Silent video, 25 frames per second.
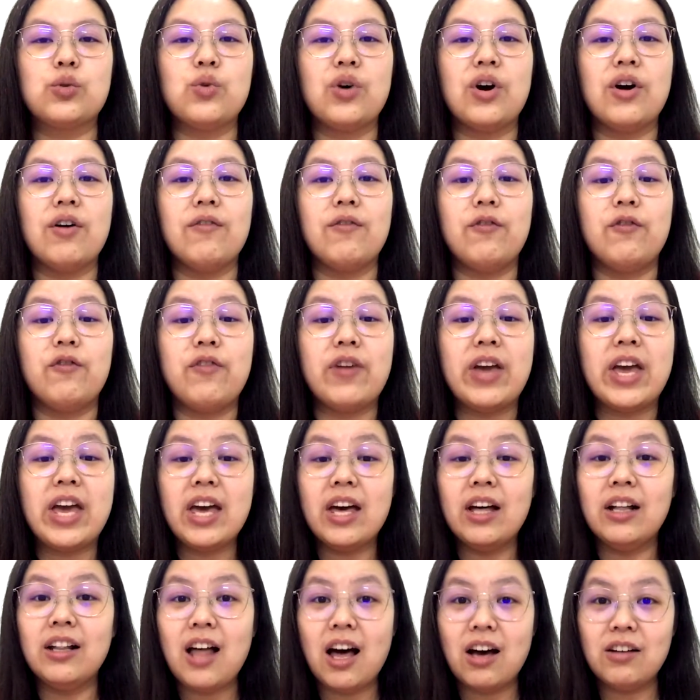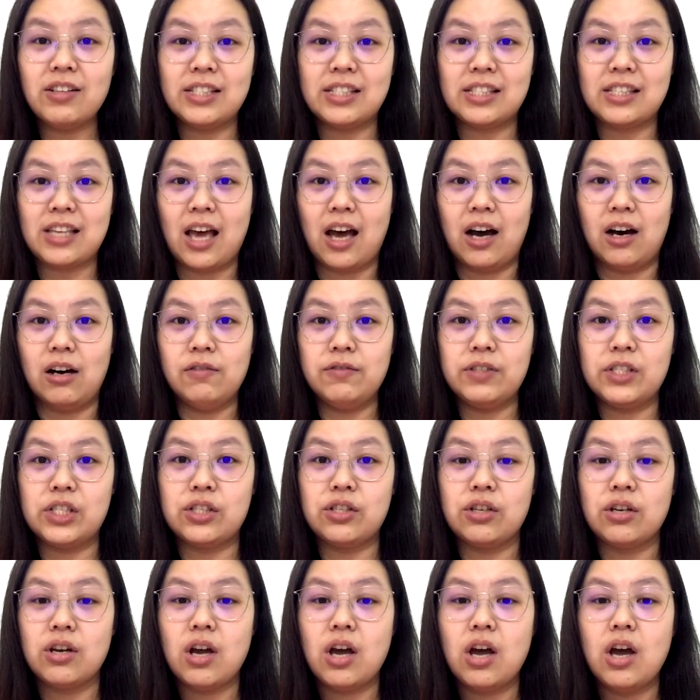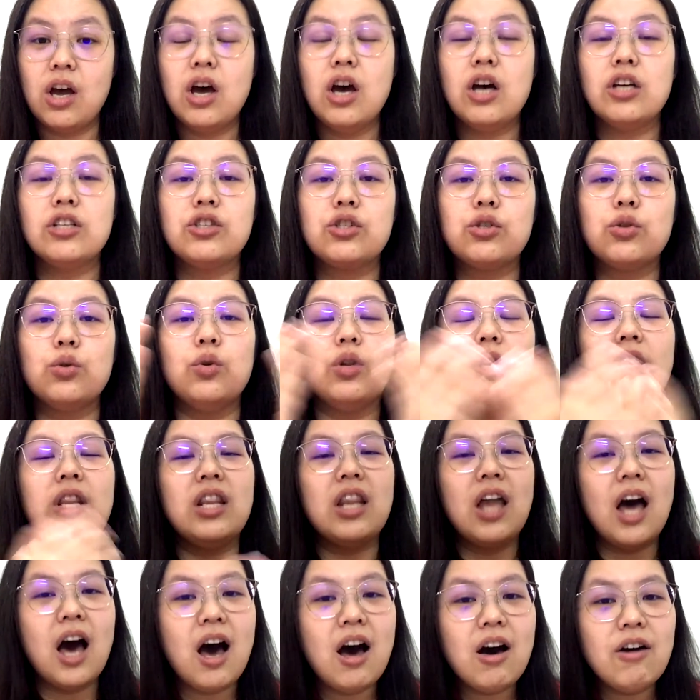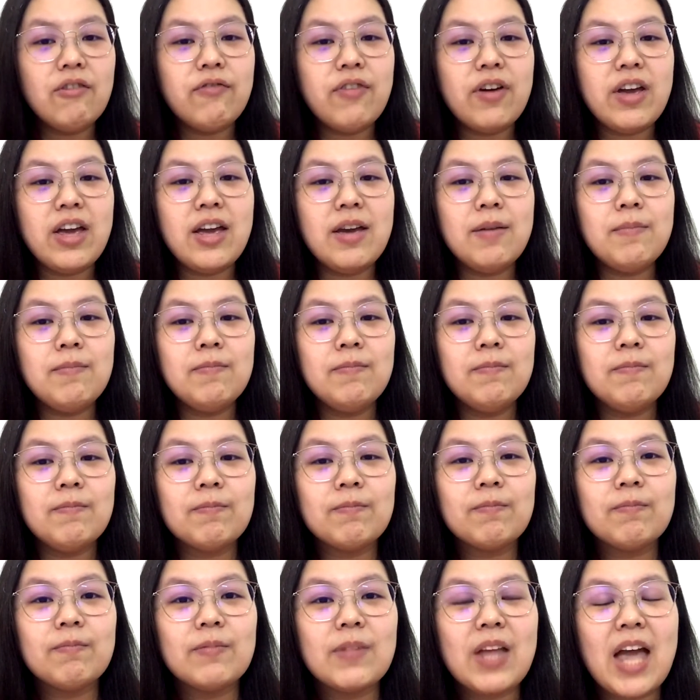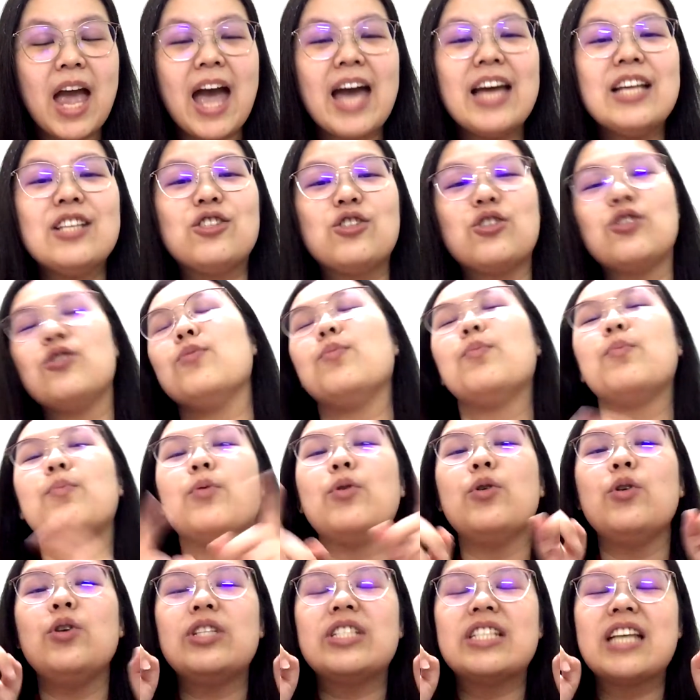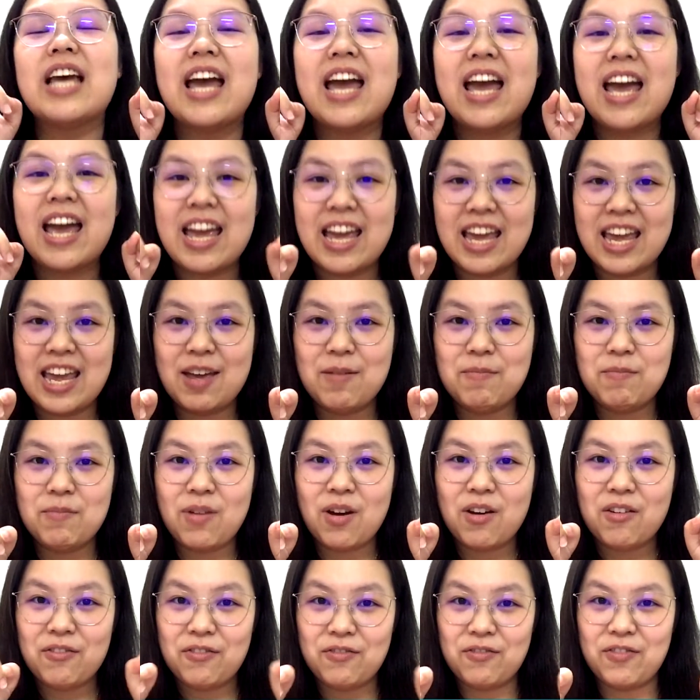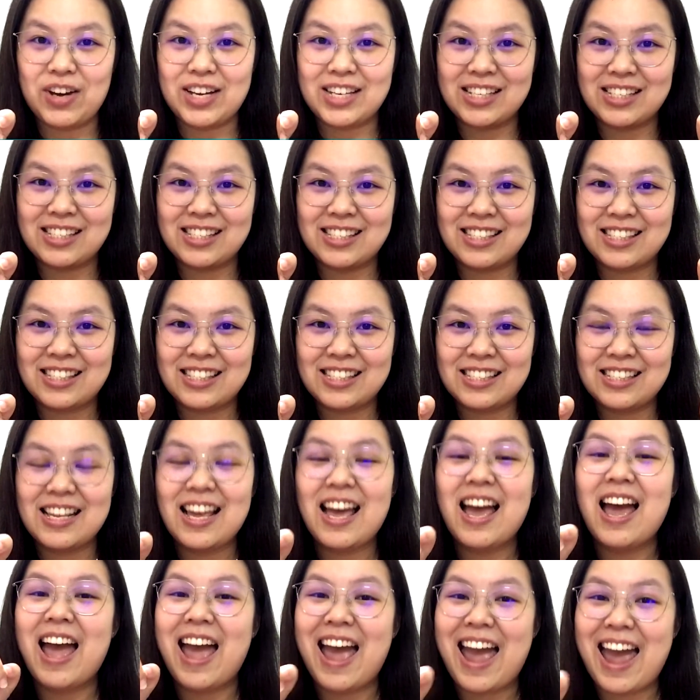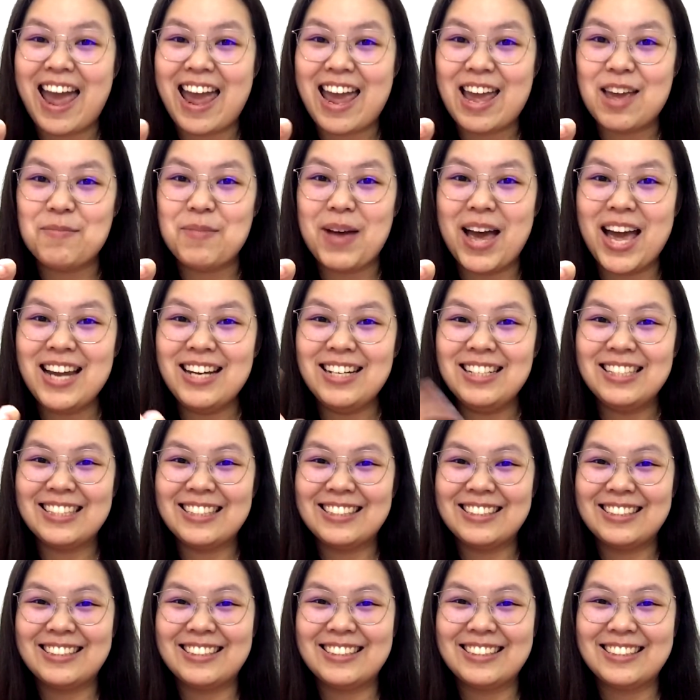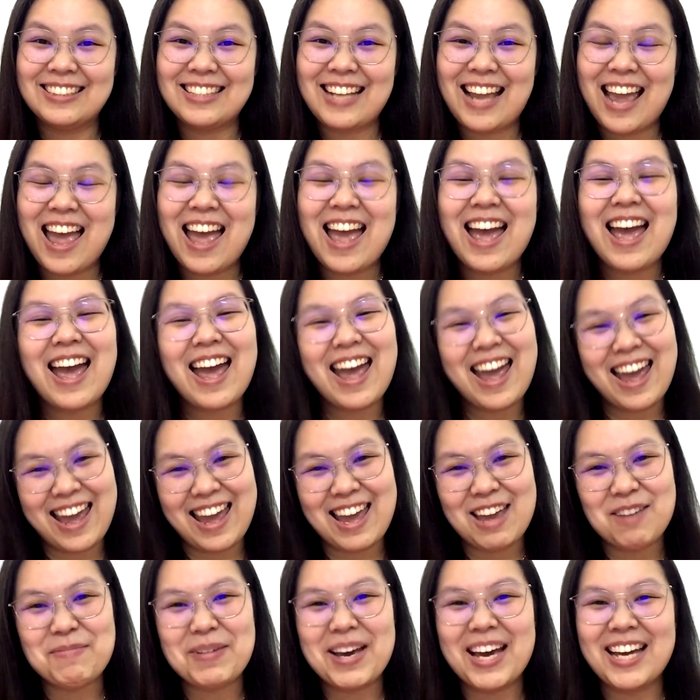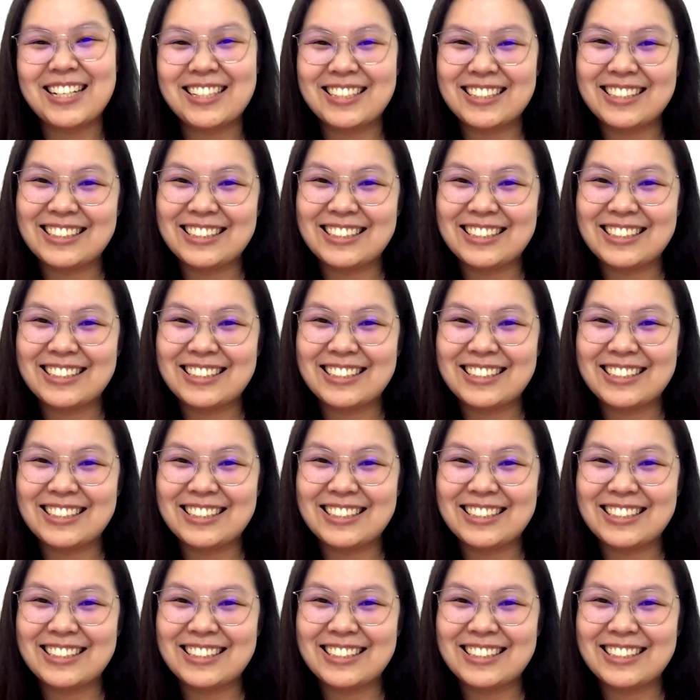to avail ourselves to love Him and to put Him first. Amen? Amen.